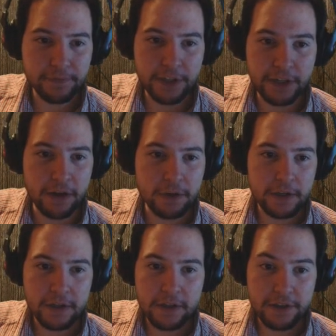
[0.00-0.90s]
You know,
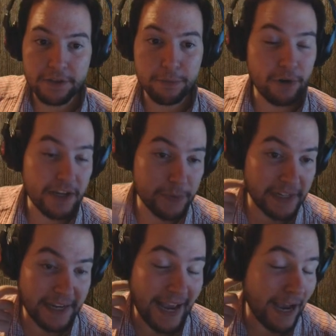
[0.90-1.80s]
the prize
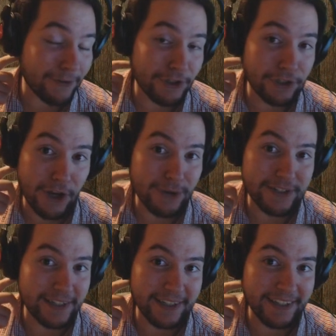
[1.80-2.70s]
winning cow could go
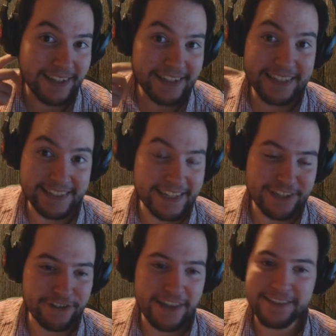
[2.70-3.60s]
to
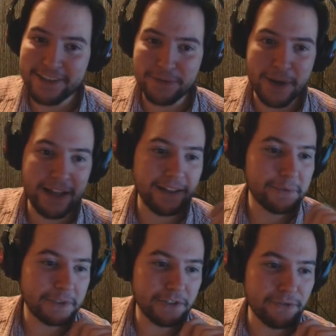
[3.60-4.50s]
6 strength as well,
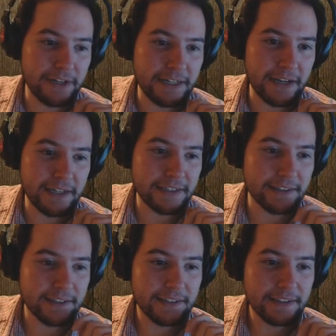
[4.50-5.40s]
which is really
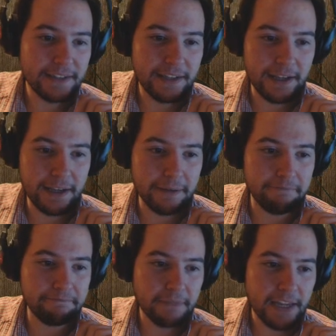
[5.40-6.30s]
nice.
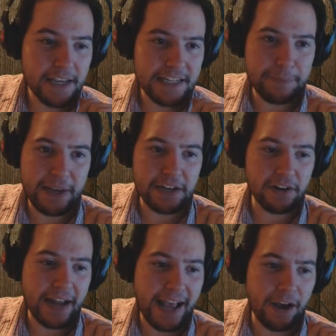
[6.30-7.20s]
Depending
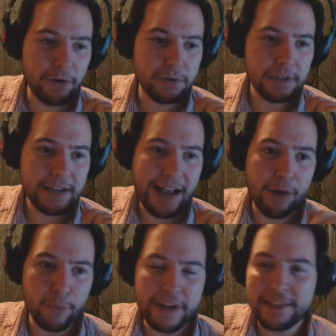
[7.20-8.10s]
on how
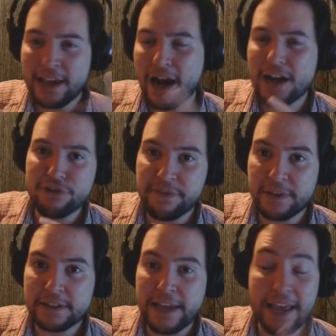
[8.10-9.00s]
weak the
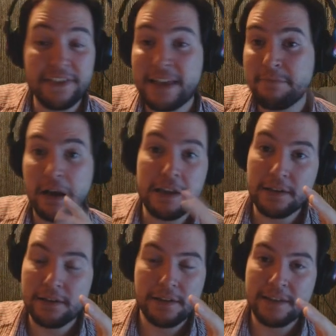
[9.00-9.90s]
Archgriffins get, they might
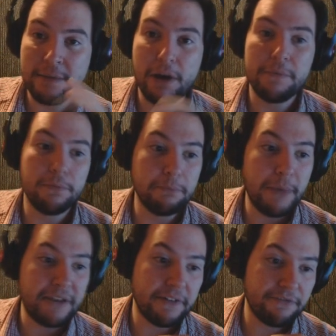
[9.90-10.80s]

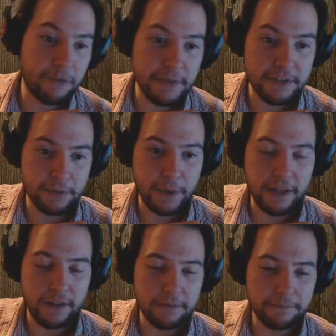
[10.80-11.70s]
benefit from it as
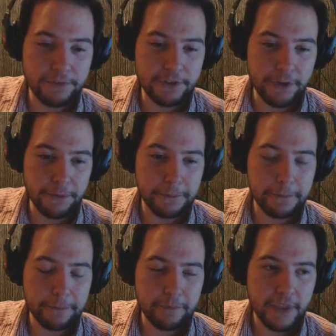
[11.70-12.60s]
well. So,
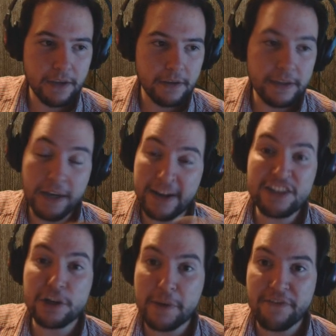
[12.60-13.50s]
you know, he's
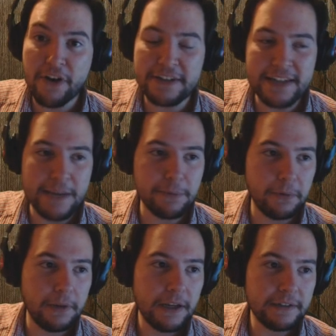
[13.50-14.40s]
going to be a very
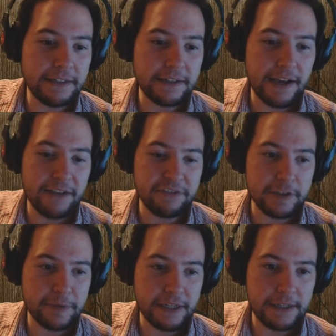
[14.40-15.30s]
staple leader card for
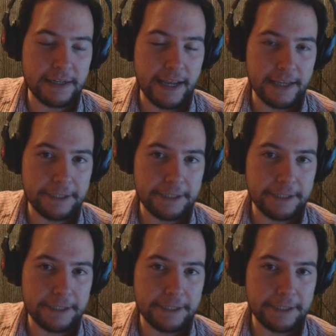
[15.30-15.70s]
this particular deck.